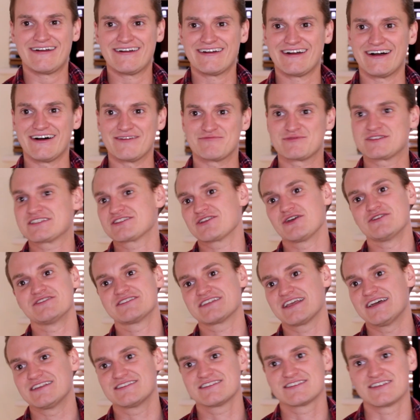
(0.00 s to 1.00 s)
I'm so
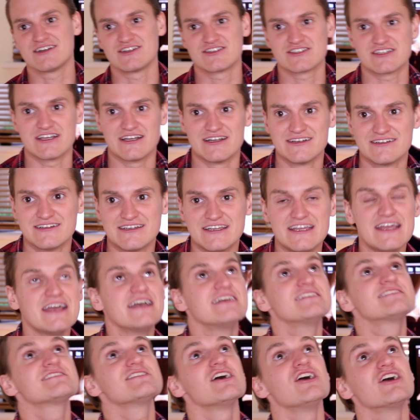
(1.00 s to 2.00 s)
scared to touch that.
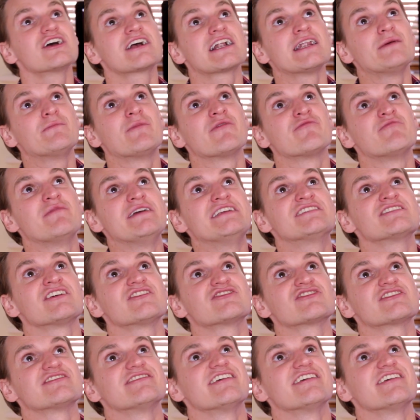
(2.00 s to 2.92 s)
Insert clip of me touching